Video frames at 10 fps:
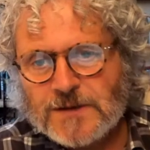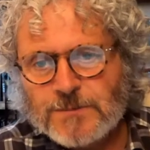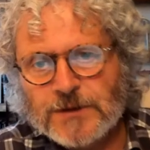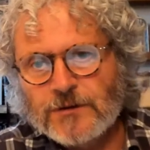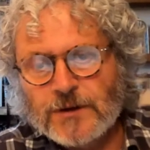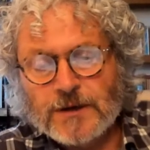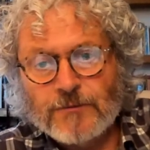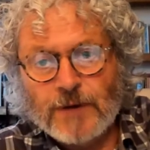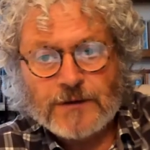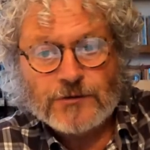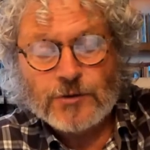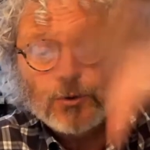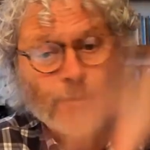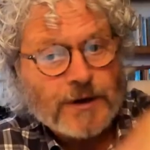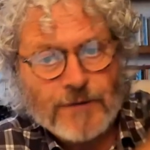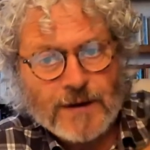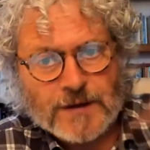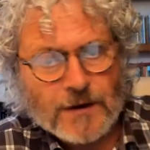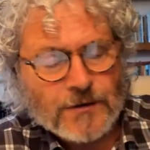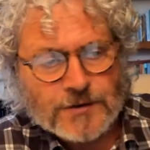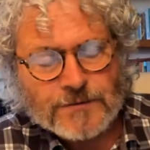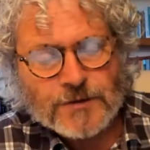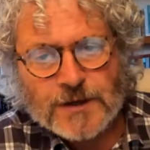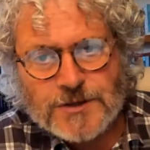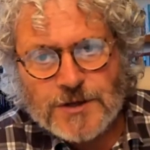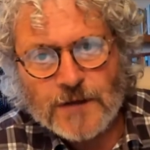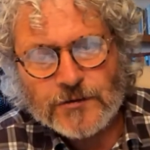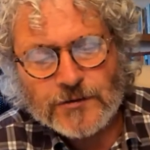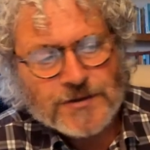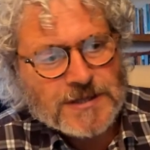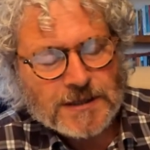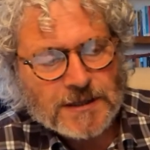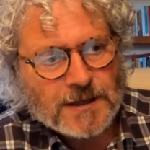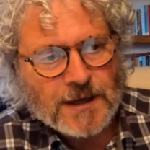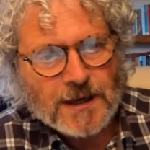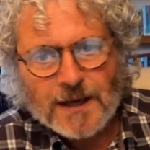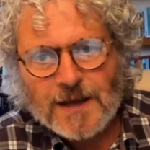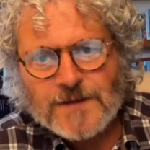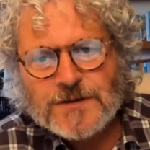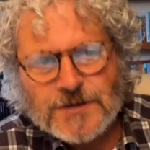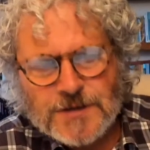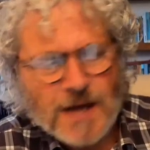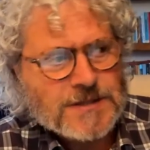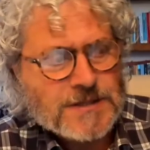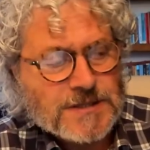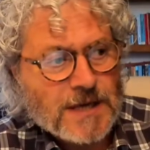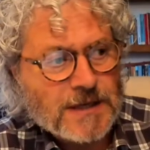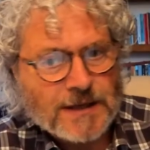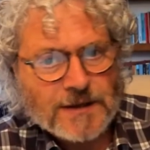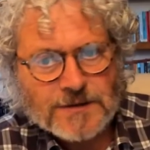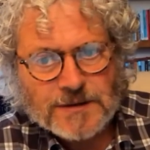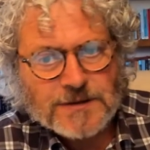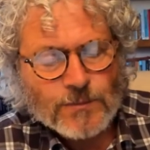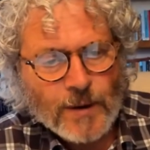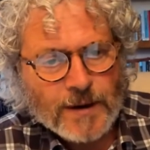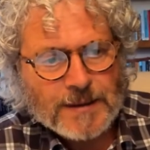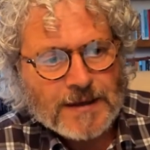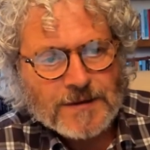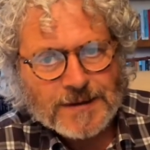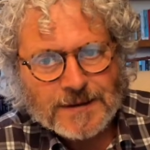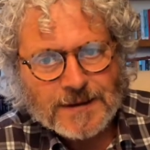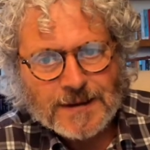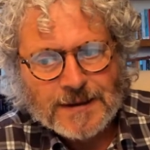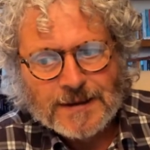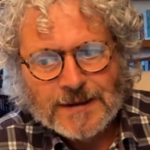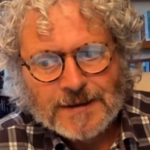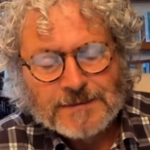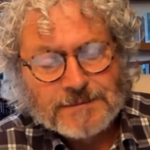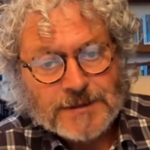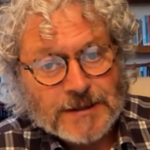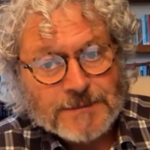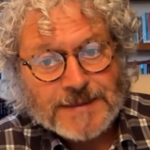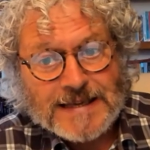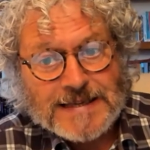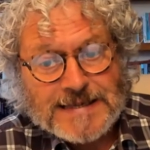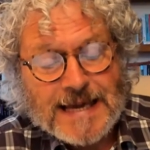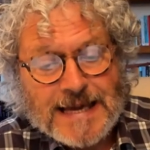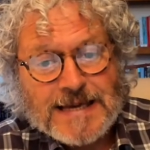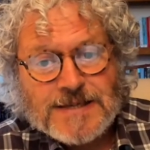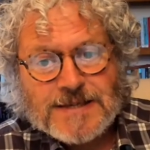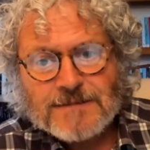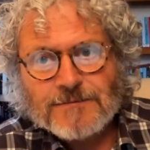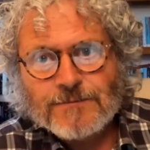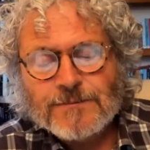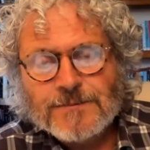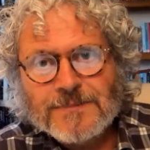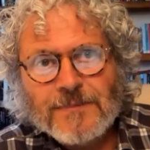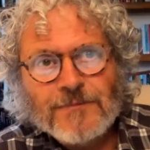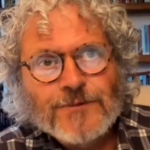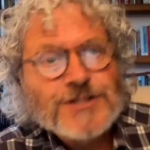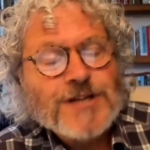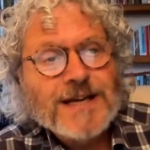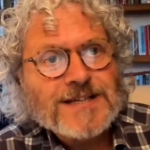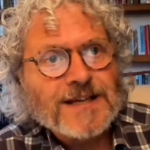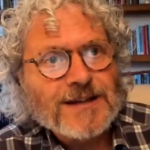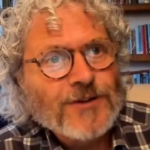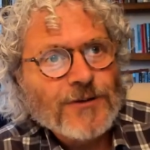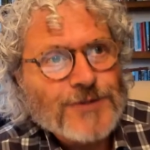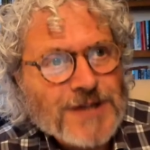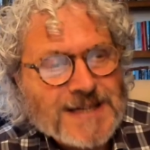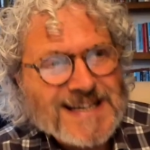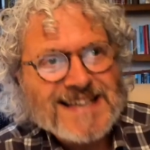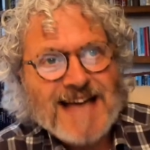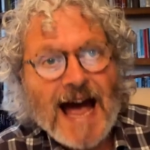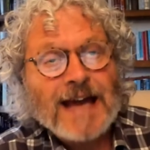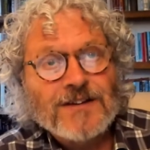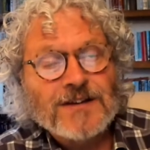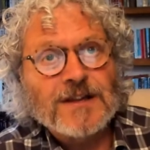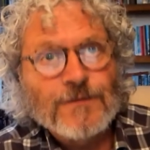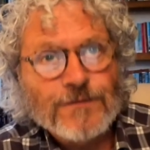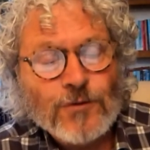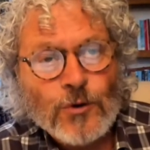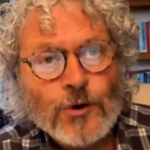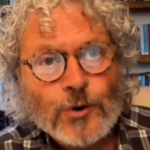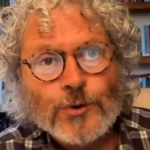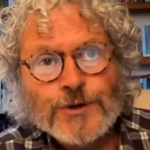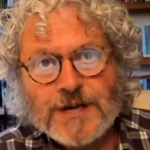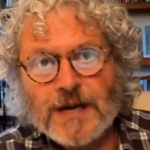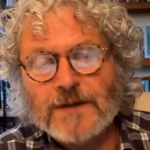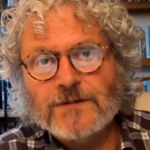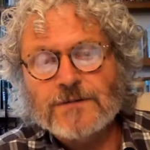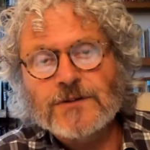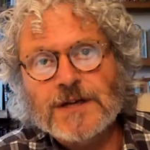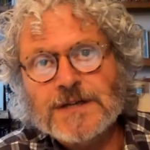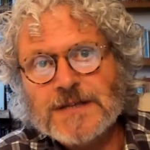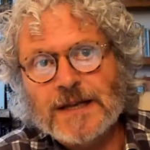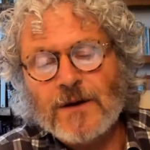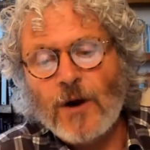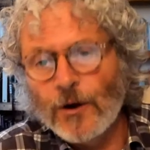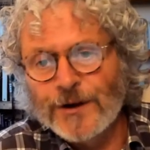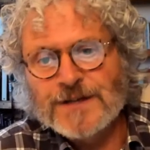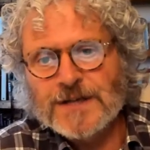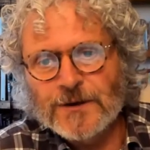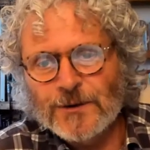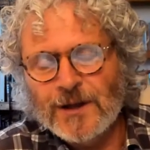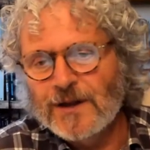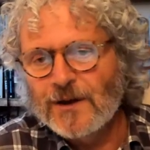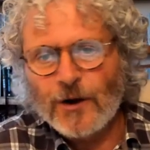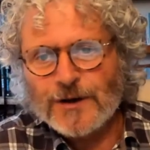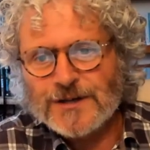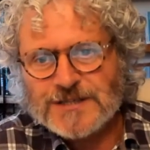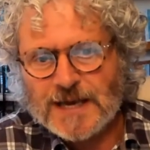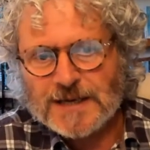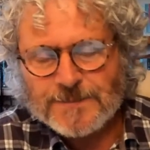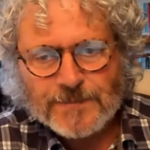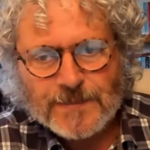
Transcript: He's been doing it right. It's touring around the country. If you get a chance to see it, it's just stunning. It's it's a one. He's, you know, he's he's reciting. He's not reciting. He's acting the four quartets of T.S. Eliot on his own on a set